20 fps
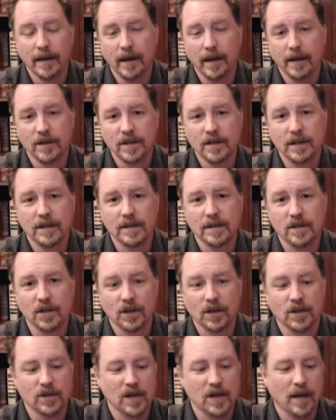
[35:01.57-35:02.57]
Uh, she did such a
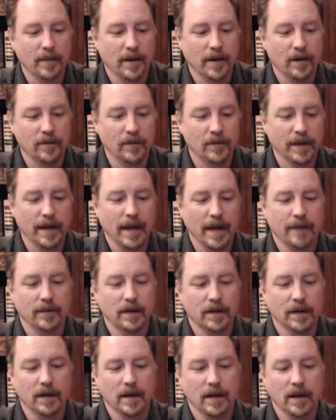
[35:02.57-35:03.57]
good job. I don't really have
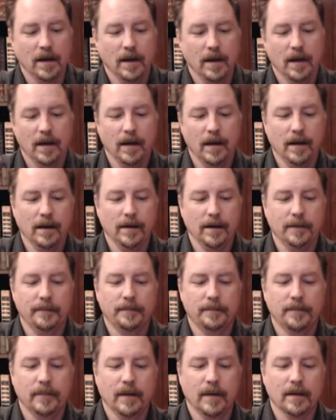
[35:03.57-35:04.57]
a, uh,
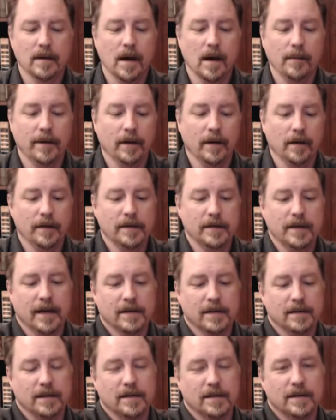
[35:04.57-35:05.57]
a comment on the
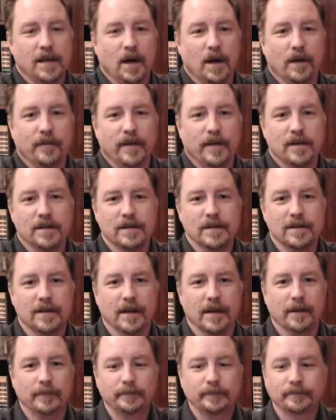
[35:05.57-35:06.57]
text itself. I just
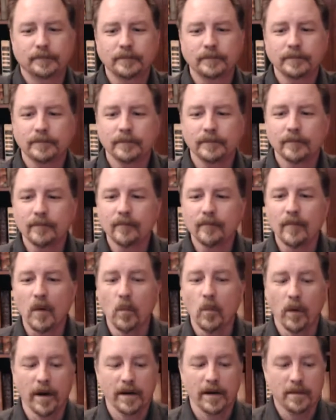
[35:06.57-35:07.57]
um,
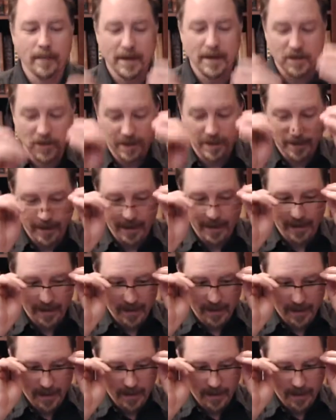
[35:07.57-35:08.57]
wanted to mention that
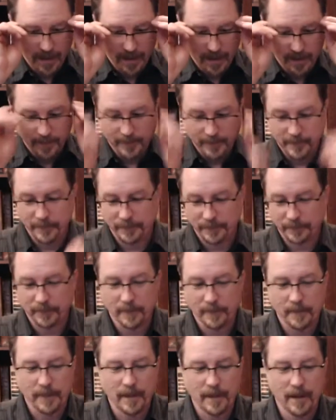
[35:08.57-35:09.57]
um,
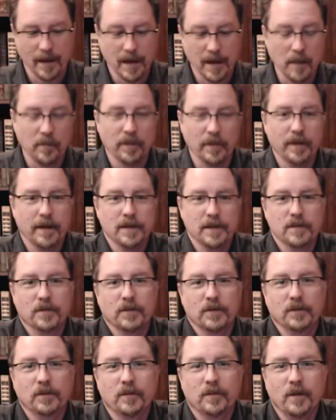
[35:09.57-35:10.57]
a couple things.
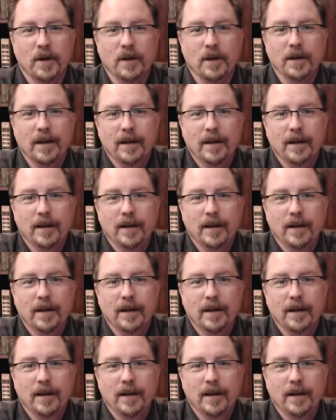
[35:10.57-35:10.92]
First of all,